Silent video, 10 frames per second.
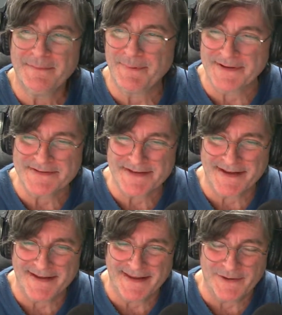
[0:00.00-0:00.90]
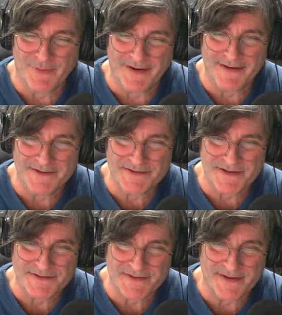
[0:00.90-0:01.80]
But anyway,
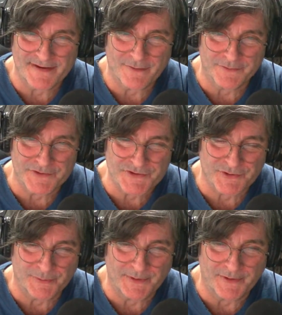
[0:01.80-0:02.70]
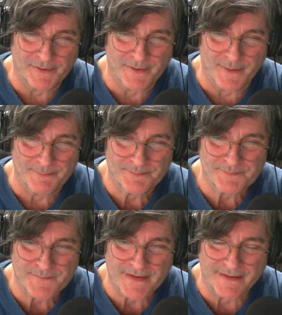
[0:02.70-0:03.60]
it's there on astronomy.com,
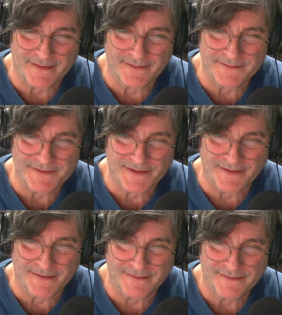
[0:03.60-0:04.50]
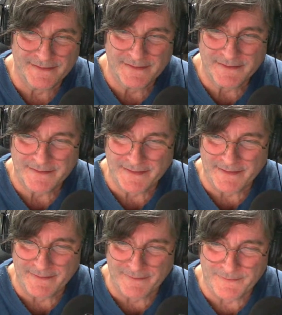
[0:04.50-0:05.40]
and
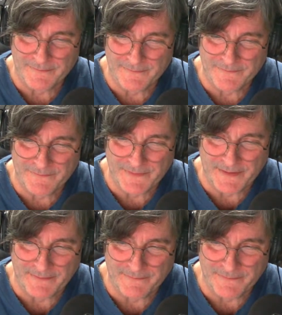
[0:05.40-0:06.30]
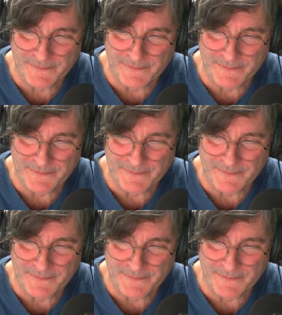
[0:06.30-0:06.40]
very